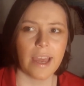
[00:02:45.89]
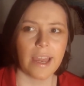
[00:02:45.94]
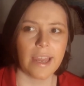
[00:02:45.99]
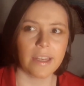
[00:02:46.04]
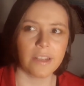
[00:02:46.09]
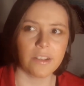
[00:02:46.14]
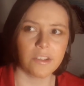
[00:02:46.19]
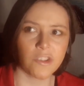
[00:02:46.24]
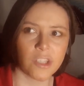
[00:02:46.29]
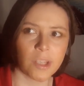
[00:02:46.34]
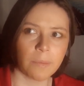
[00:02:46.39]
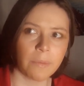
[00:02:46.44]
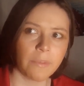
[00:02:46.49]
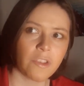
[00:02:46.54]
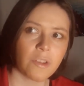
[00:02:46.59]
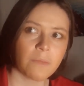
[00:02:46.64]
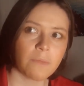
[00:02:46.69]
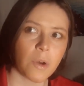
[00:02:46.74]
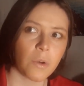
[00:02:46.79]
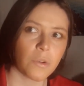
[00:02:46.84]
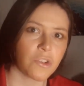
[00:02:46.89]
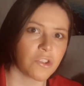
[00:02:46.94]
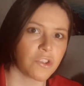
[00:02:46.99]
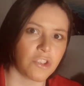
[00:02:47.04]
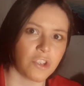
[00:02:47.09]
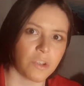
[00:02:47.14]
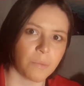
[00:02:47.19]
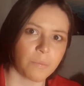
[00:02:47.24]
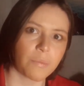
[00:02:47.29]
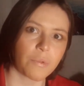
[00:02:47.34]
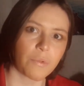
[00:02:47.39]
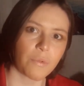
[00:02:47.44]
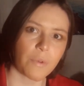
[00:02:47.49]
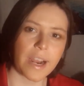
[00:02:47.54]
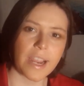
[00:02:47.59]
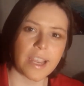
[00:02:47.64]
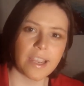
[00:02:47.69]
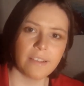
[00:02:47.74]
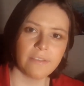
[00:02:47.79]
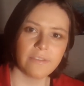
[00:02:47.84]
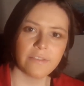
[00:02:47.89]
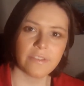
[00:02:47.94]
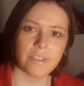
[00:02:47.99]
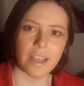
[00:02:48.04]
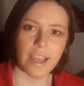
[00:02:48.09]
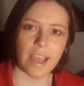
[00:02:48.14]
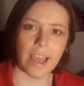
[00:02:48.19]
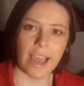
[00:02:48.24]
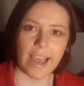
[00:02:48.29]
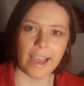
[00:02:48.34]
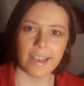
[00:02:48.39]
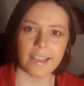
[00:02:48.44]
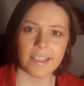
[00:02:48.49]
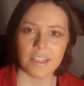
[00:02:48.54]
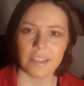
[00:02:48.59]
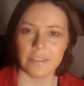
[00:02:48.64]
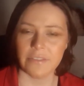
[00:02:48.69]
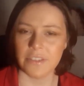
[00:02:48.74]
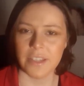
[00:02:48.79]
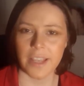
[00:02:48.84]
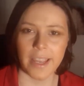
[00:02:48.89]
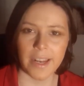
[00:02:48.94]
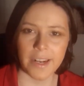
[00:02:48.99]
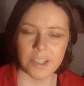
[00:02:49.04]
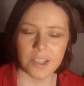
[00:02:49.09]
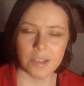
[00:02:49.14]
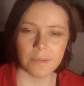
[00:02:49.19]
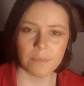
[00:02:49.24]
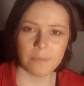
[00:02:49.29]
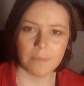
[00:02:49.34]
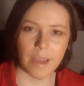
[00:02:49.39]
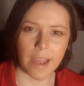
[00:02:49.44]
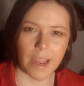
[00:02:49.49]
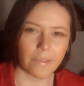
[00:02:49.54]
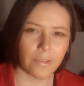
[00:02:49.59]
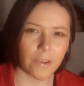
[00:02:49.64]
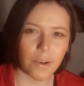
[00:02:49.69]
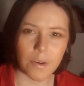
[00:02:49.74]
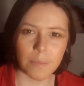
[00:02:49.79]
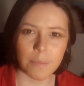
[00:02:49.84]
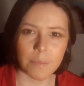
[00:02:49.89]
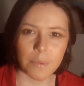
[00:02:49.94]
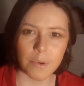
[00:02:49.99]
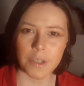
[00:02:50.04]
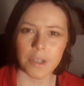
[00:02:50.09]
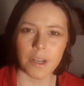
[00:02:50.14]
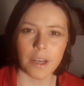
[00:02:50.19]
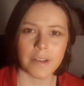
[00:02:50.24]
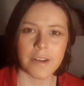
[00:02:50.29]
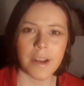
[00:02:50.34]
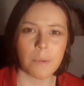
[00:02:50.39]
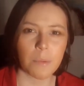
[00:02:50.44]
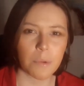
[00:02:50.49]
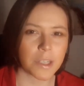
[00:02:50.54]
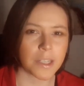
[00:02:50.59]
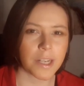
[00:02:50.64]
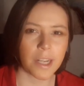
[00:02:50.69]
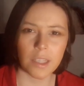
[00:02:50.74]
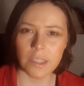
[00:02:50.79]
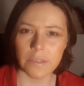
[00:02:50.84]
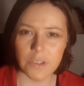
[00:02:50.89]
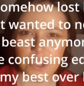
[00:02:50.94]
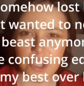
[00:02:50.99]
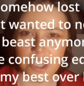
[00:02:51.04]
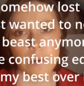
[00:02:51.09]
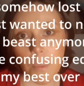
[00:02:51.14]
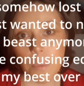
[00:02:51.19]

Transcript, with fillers: and some of the most depraved acts of sadism ever put on network television.